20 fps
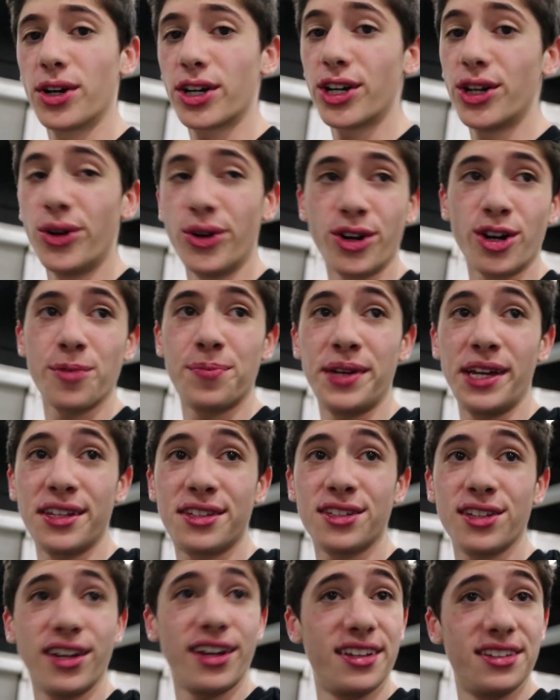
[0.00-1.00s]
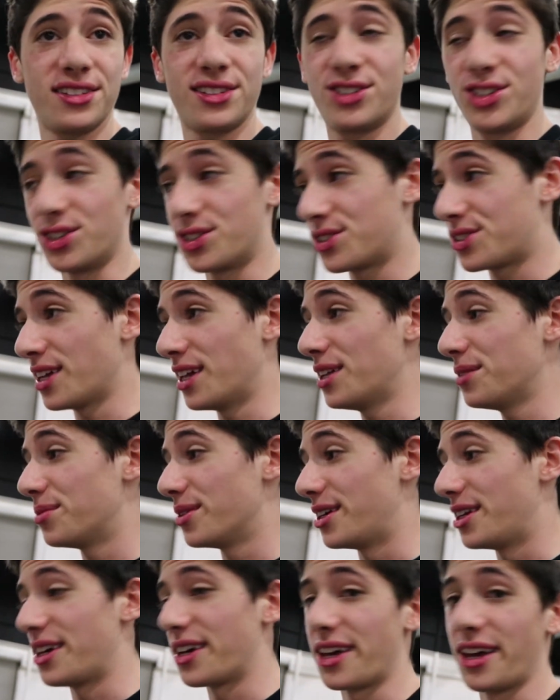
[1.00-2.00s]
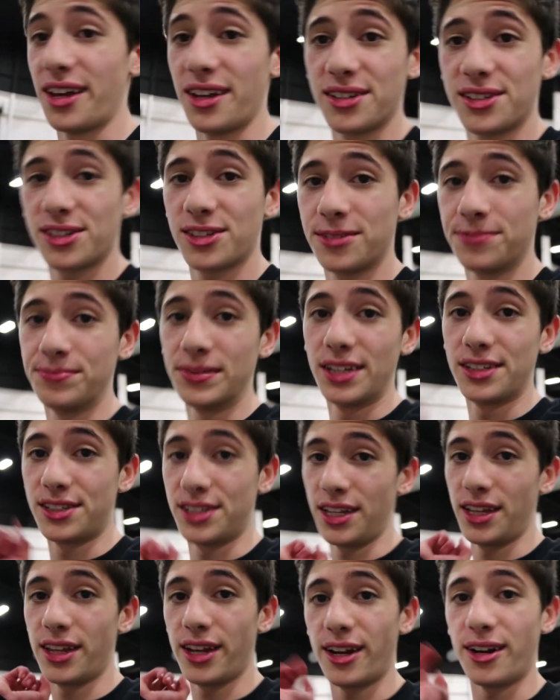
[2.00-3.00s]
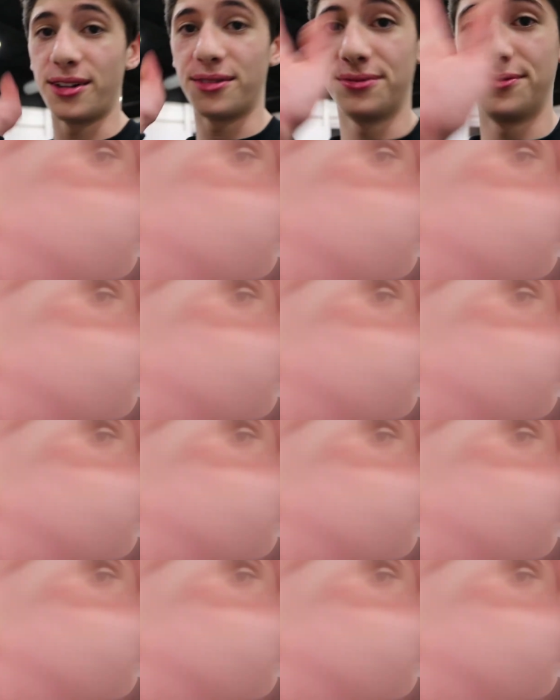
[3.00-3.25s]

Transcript: We're gonna order pizza and just celebrate, I guess. See you there.